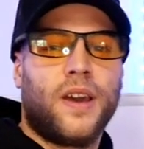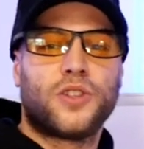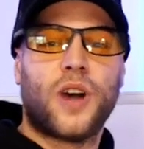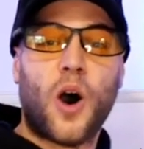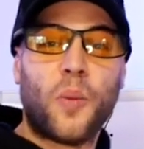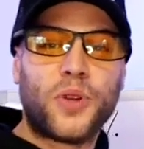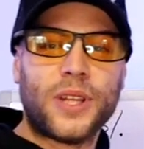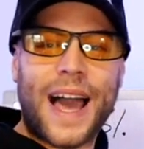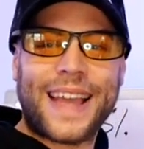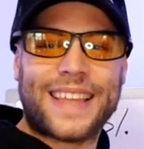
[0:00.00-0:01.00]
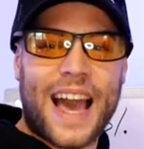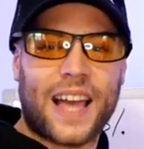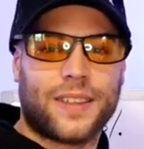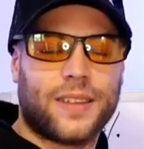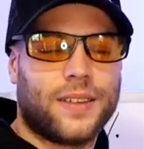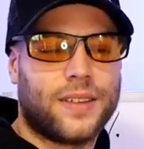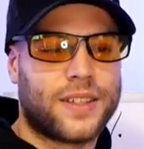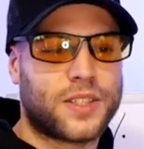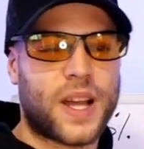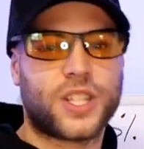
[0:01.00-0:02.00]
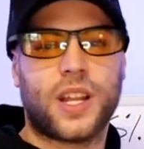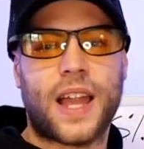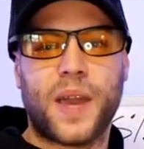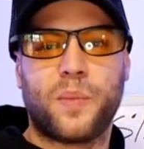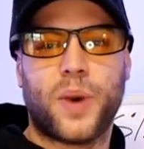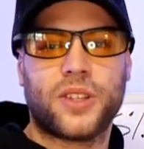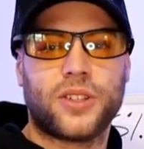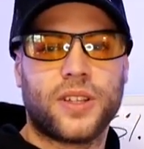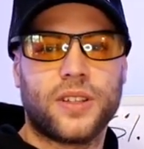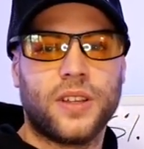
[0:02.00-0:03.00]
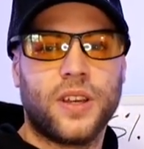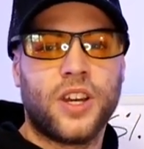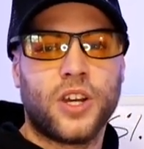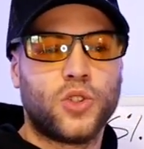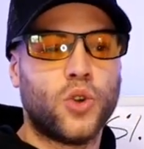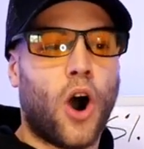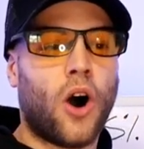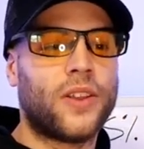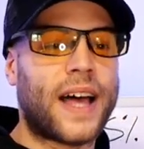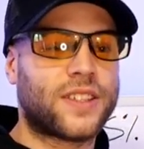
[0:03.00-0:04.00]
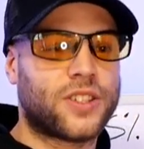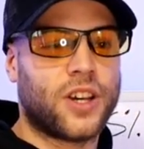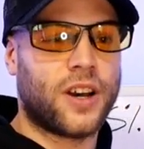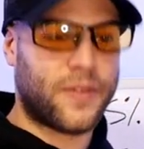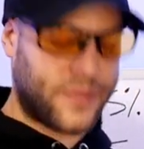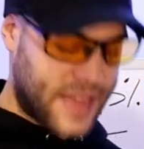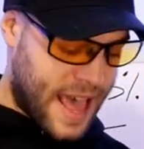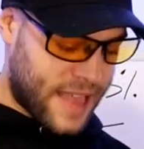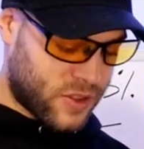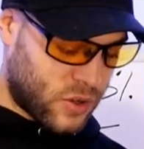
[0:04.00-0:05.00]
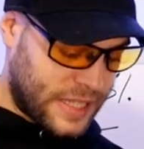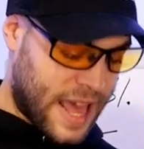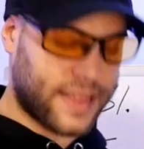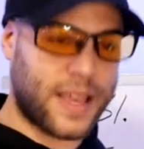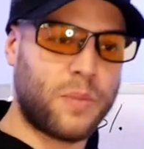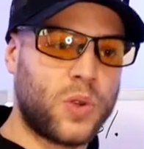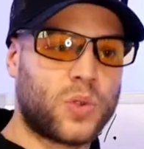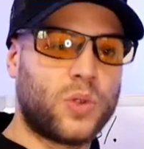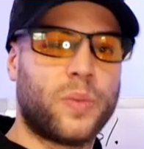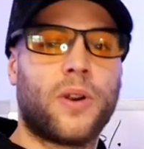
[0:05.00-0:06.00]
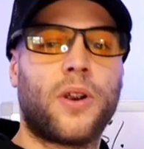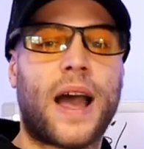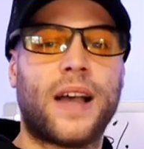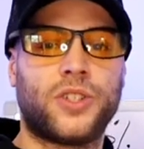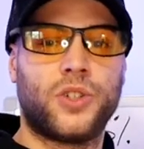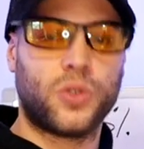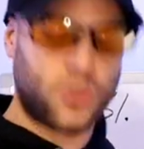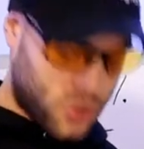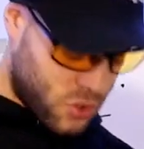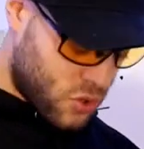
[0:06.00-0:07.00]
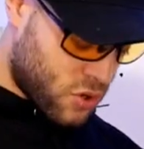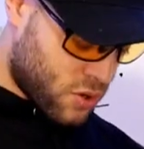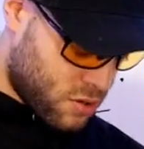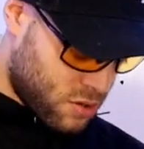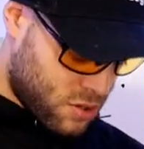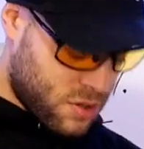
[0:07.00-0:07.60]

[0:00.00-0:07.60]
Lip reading: So I hope you like that. Smash the like button. Do all that stuff that those goddamn YouTubers ask you to do